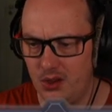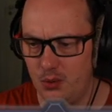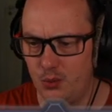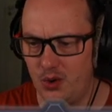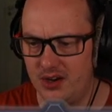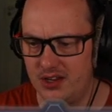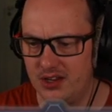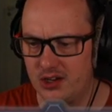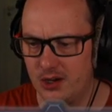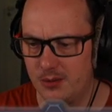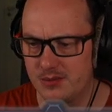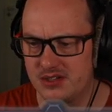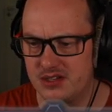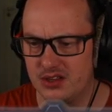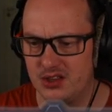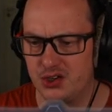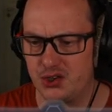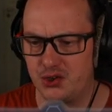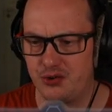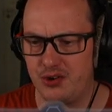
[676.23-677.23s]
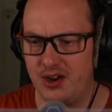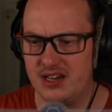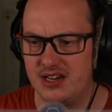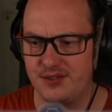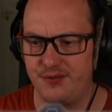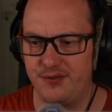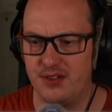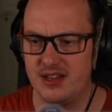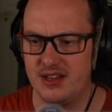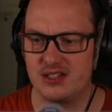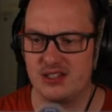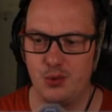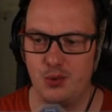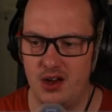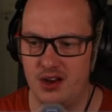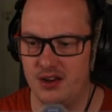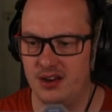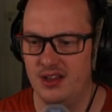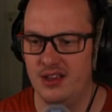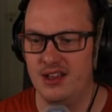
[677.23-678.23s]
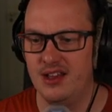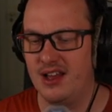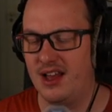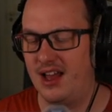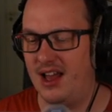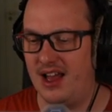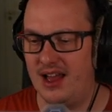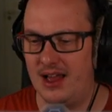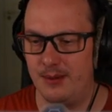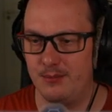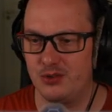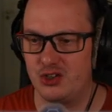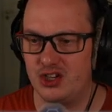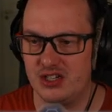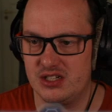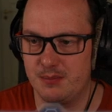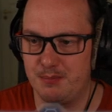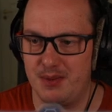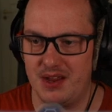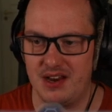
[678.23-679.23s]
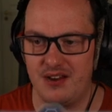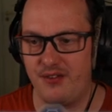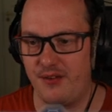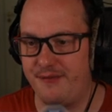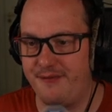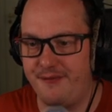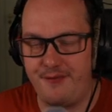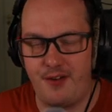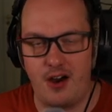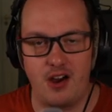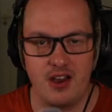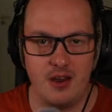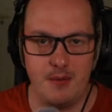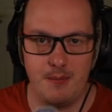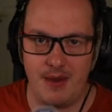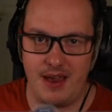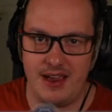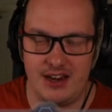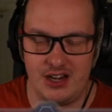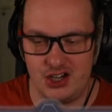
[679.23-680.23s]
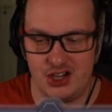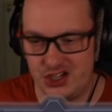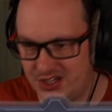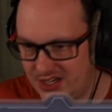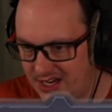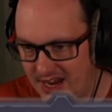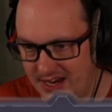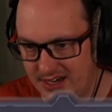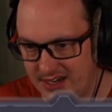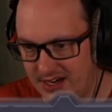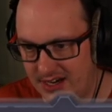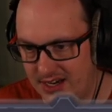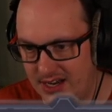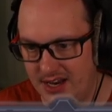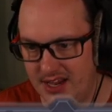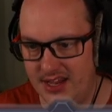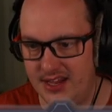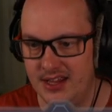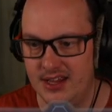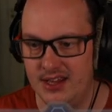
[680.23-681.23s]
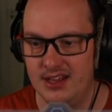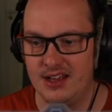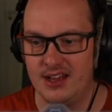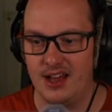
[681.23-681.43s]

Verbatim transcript: When it comes to the traits for this one, um, she's a bit of a fire mage technically.